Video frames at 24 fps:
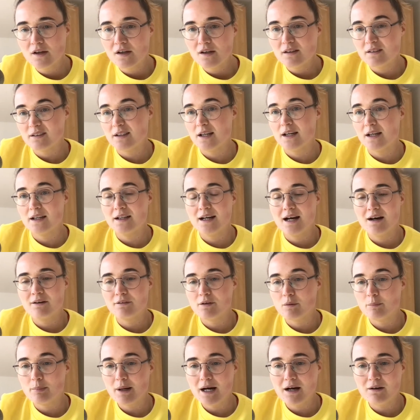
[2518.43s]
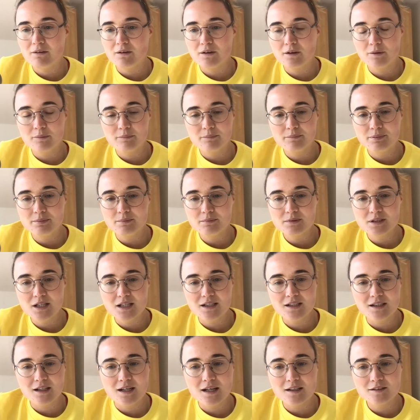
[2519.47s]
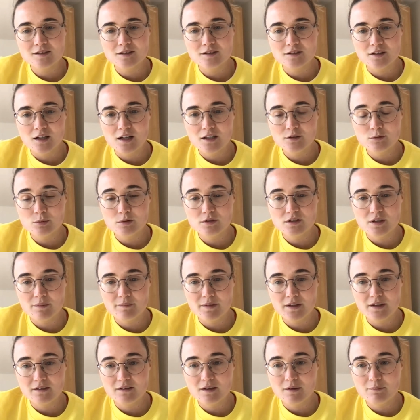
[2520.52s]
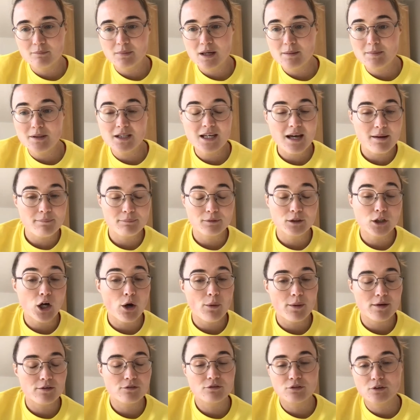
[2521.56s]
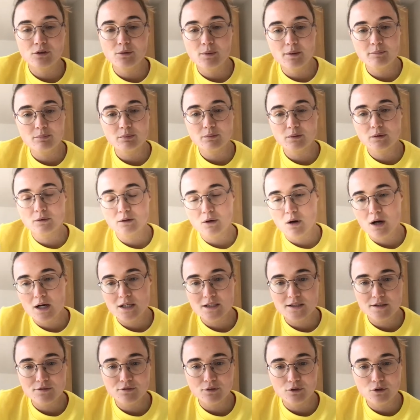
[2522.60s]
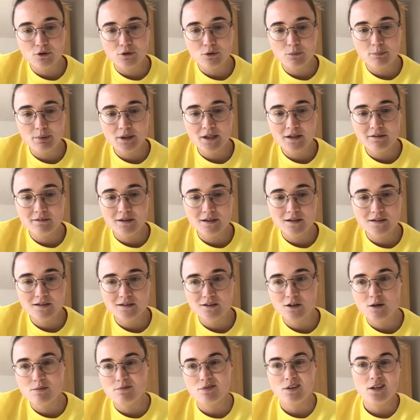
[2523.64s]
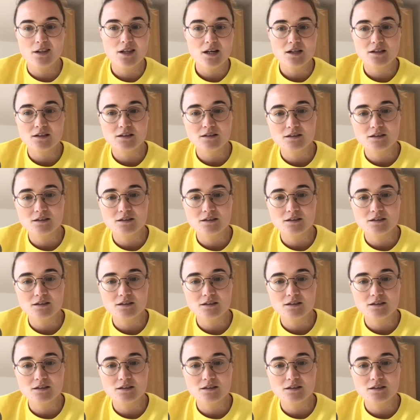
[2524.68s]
getting out and about, and taking exercise was something that maybe kept them going through quite a difficult period, and hopefully they can